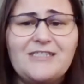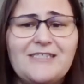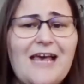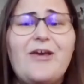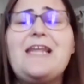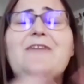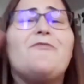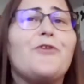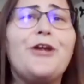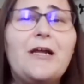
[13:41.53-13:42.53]
She doesn't have any
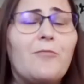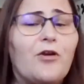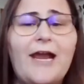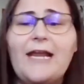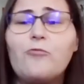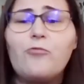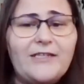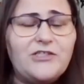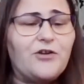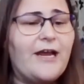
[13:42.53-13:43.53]
freedom or any
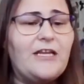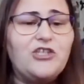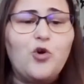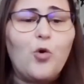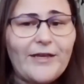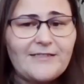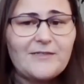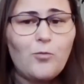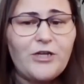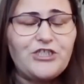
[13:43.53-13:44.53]
rights or any choice
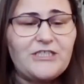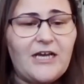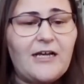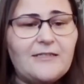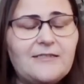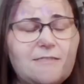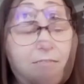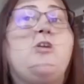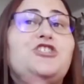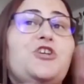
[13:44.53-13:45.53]
in what she does.
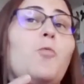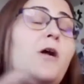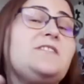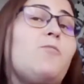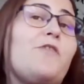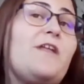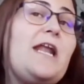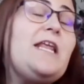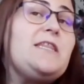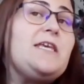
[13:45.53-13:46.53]
And what she wants more than
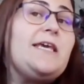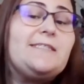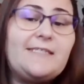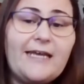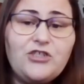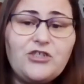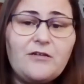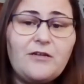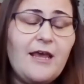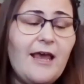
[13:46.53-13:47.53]
anything is
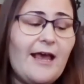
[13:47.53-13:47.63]
attention.